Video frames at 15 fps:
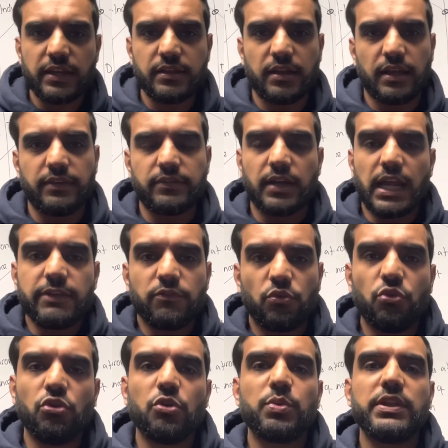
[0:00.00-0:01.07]
guys,
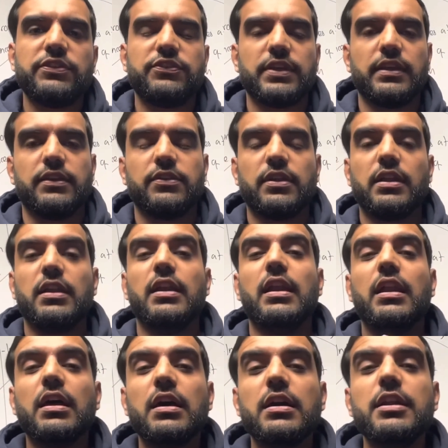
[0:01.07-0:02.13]

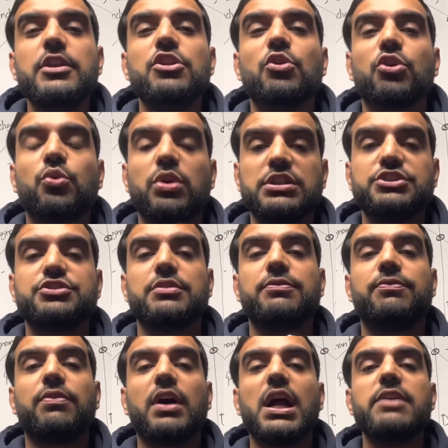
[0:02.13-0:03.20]
learn your question
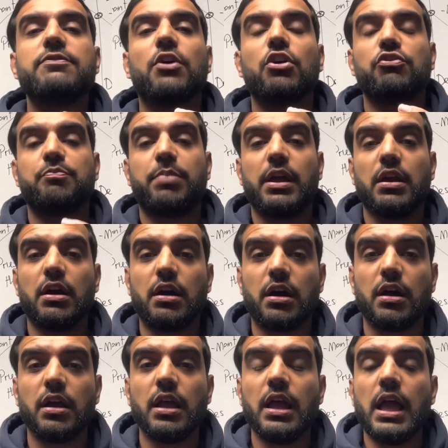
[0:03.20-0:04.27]
5 off by
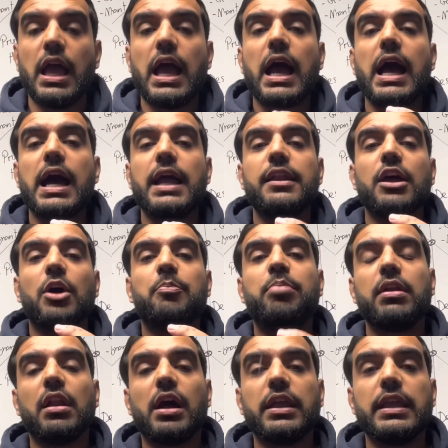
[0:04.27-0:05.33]
heart and
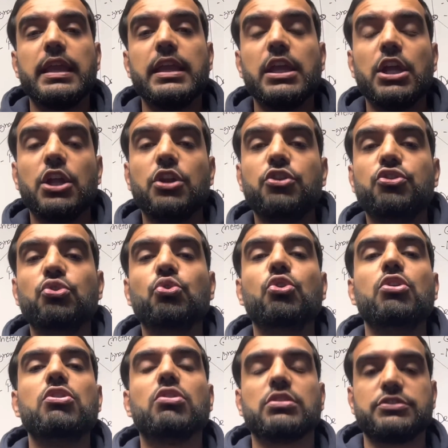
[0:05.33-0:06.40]
apply it to
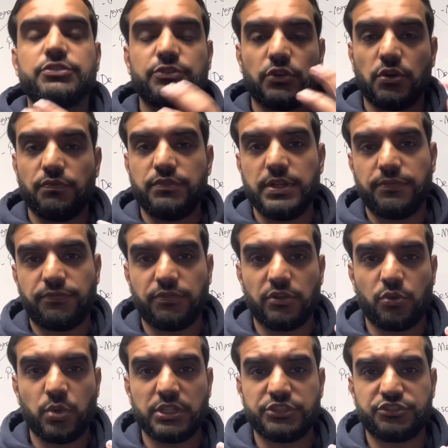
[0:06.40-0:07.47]
lots of different
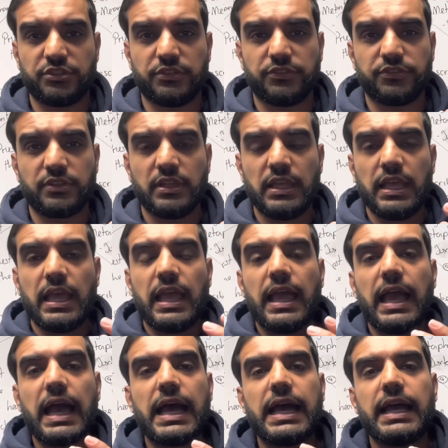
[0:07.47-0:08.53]
questions.
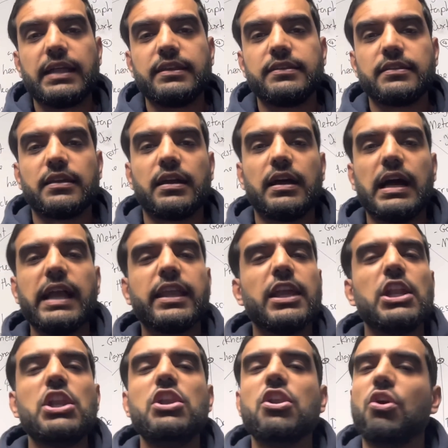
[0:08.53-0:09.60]
And I get
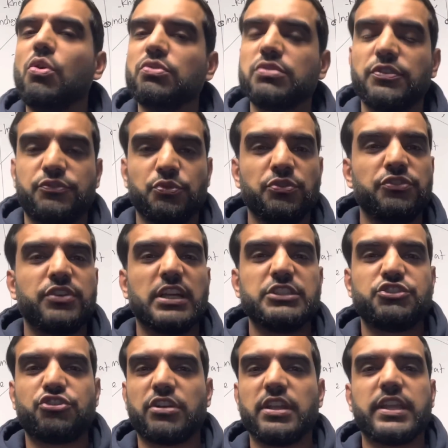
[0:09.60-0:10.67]
loads of students, guys,
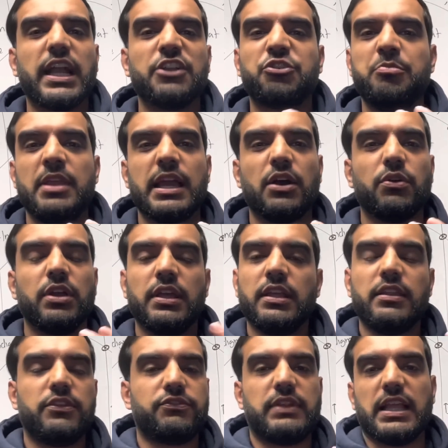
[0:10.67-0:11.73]
trying to catch me out.
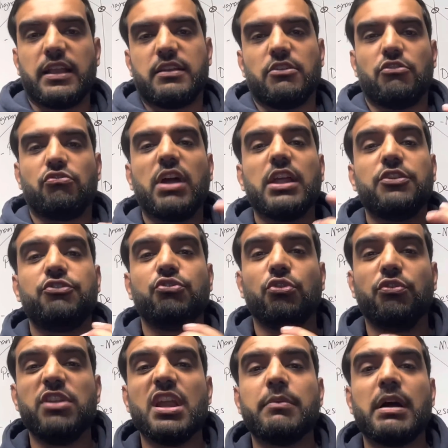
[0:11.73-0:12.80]
It's like, write a
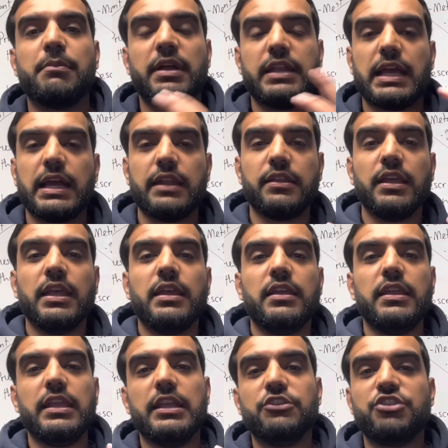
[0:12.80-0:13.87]
story about my dad
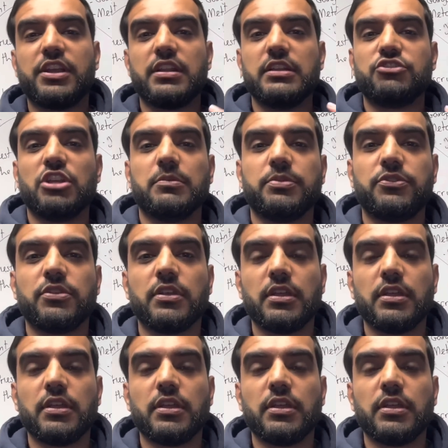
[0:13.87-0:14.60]
eating chicken and chips.